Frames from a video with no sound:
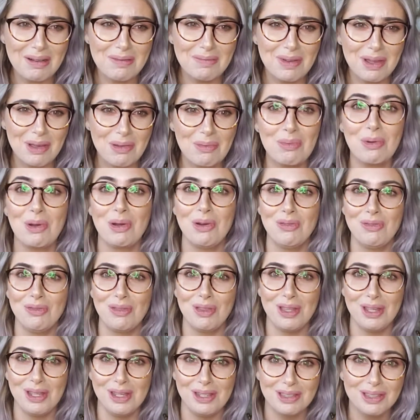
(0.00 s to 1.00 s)
improve
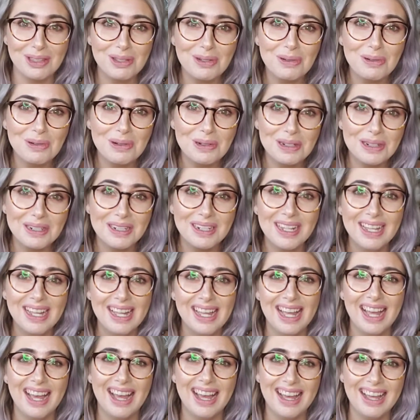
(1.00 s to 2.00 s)
the score
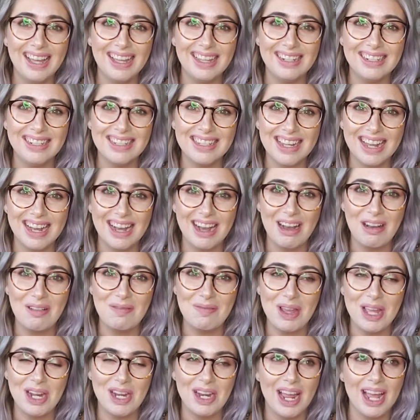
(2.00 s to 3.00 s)
and
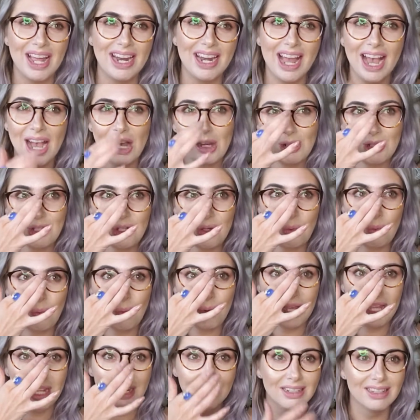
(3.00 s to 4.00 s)
how to
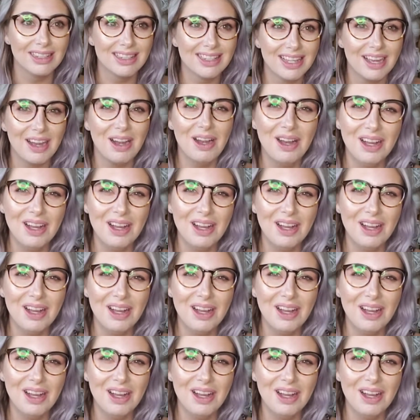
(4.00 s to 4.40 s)
win. So